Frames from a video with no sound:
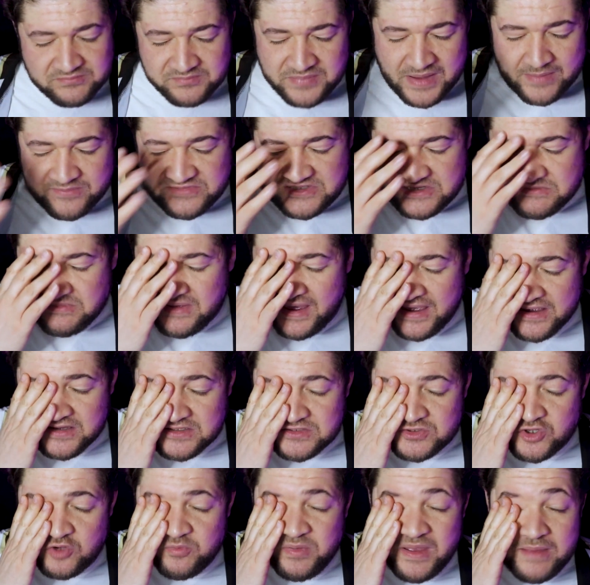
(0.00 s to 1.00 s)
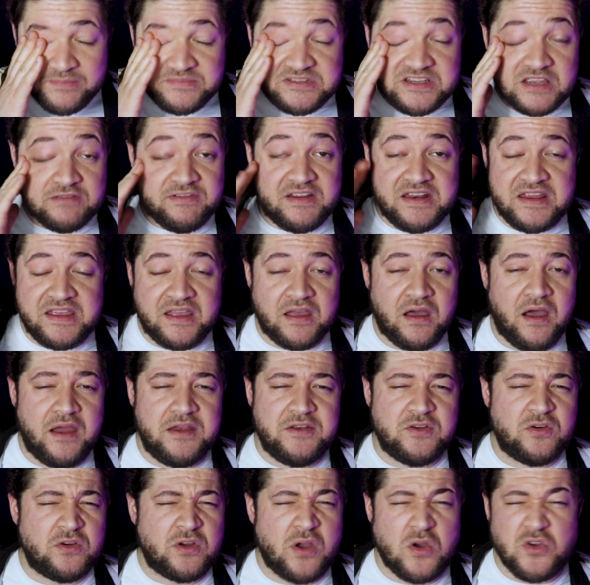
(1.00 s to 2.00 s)
Pepsi Max or Pepsi of any
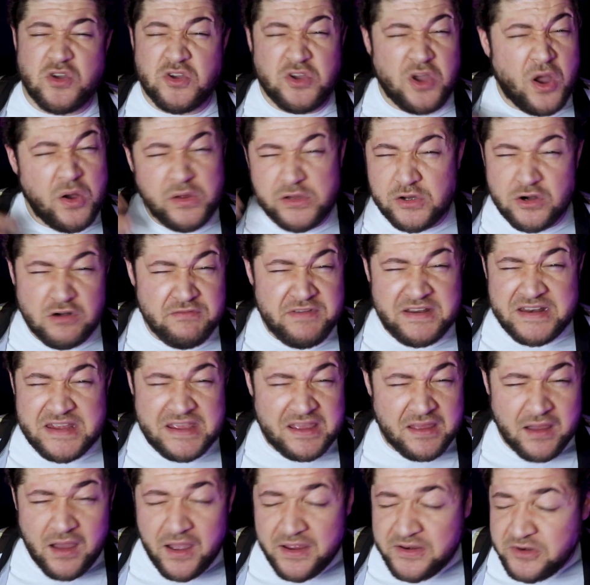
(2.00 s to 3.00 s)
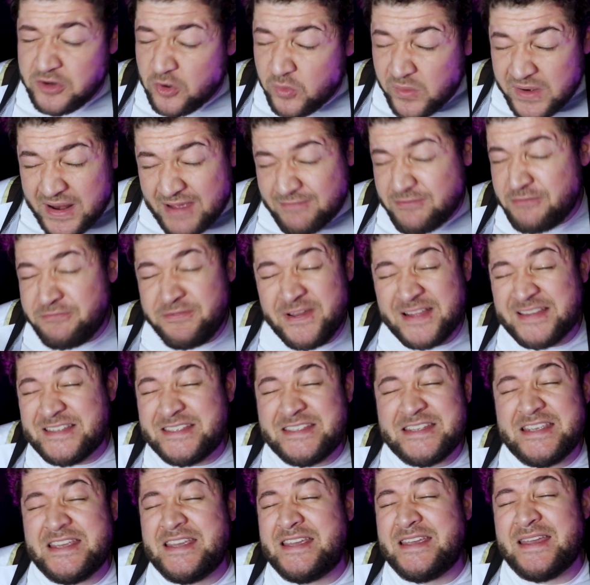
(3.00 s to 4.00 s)
kind or Coca-Cola of any kind or whatever
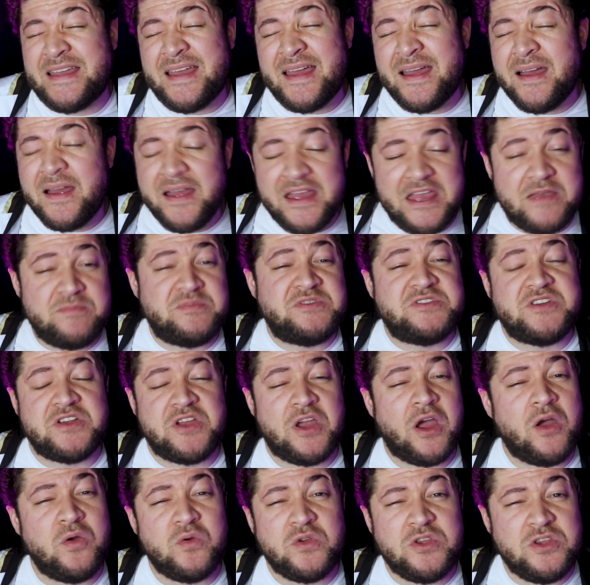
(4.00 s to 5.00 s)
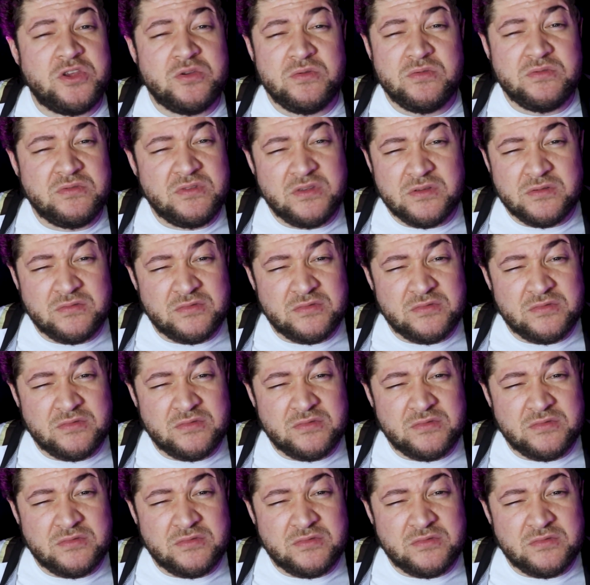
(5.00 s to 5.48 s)
fancy hipster Coke you